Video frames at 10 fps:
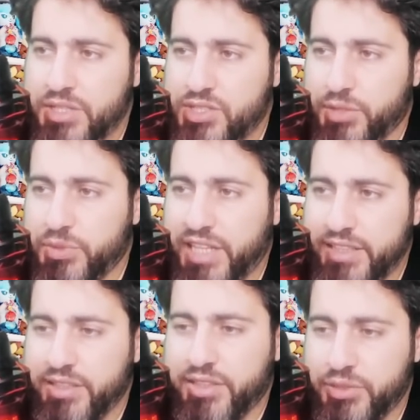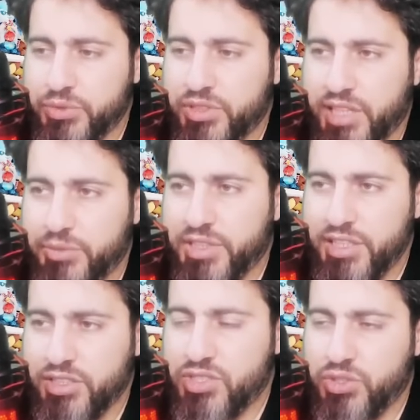So we landed the nuke. Now we
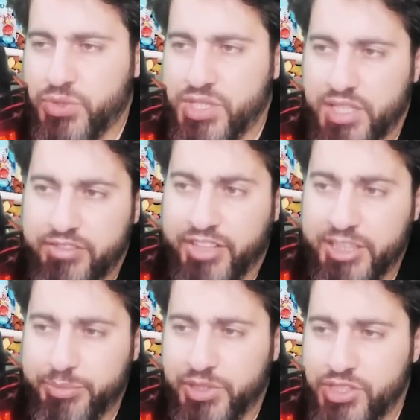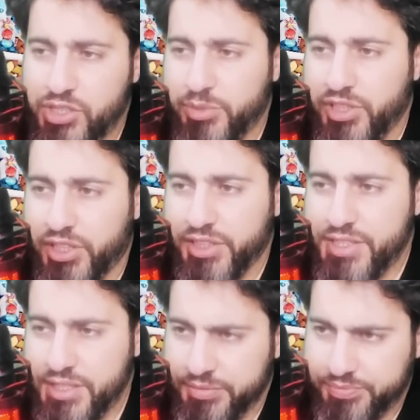can just go straight Fire Punch, to be
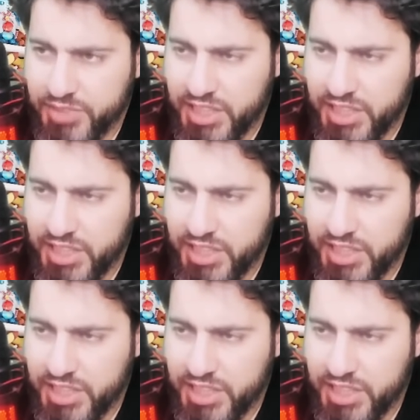honest.